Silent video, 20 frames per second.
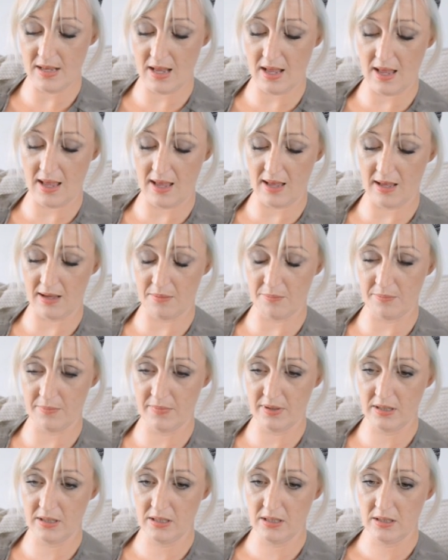And
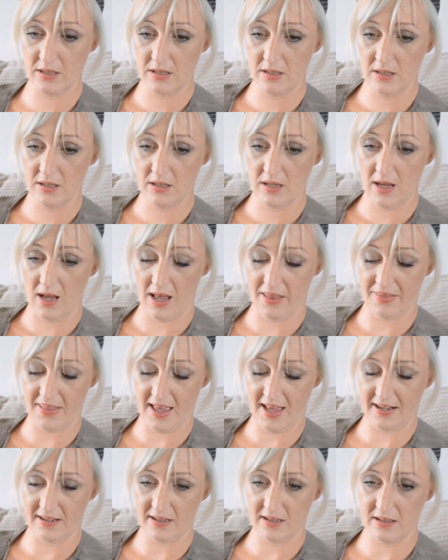
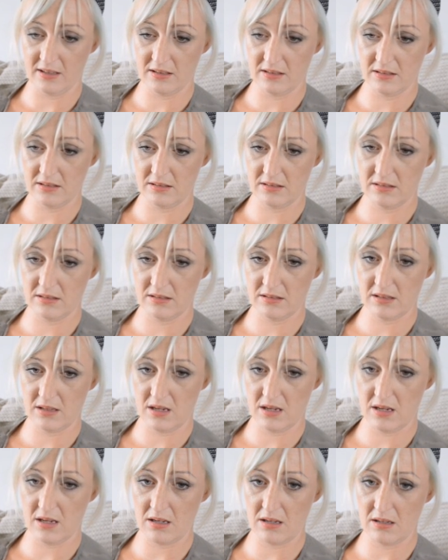then,
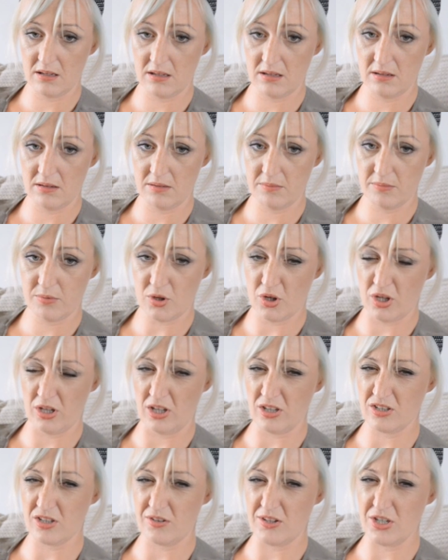cut a
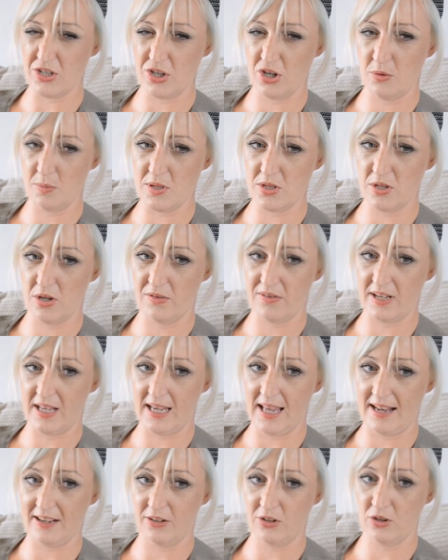long story short, we sort of
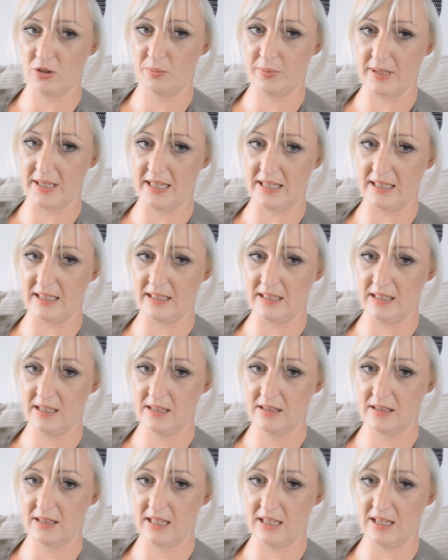like ended up in
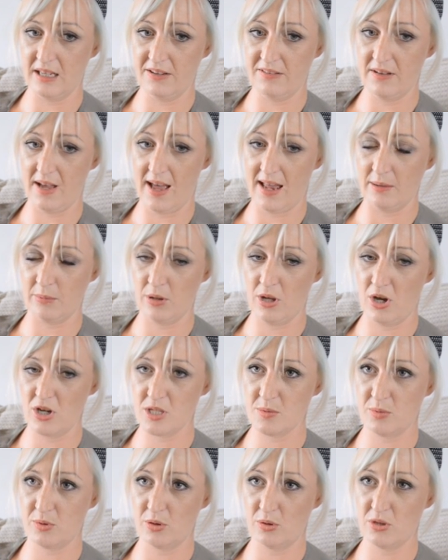the animal
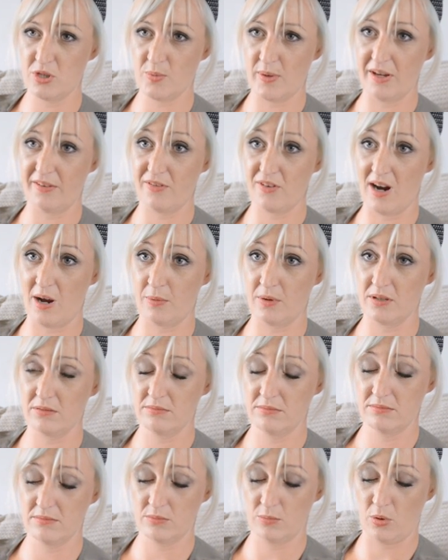hospital, 24-hour
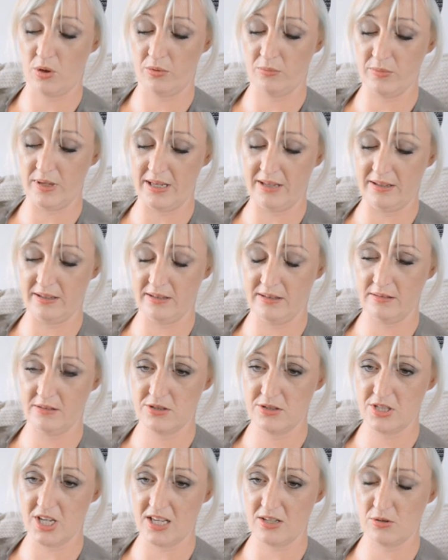one in
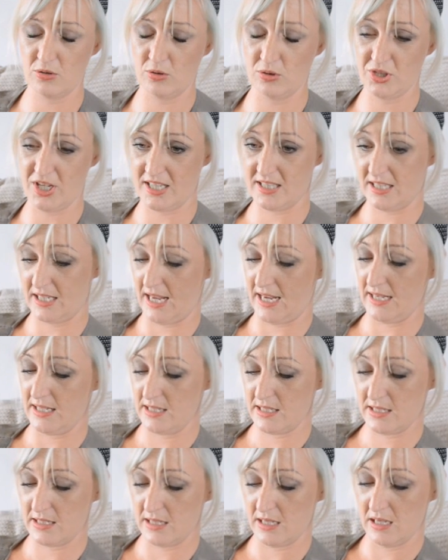called
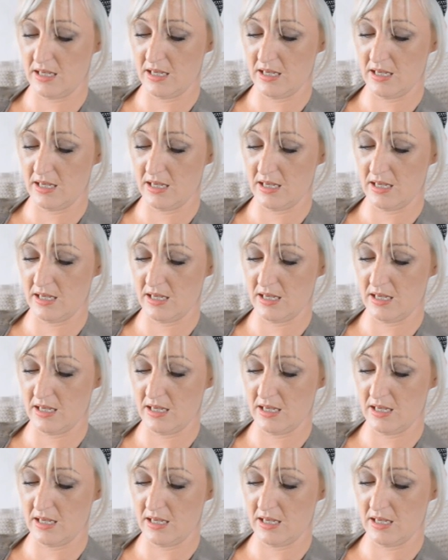Chestergate.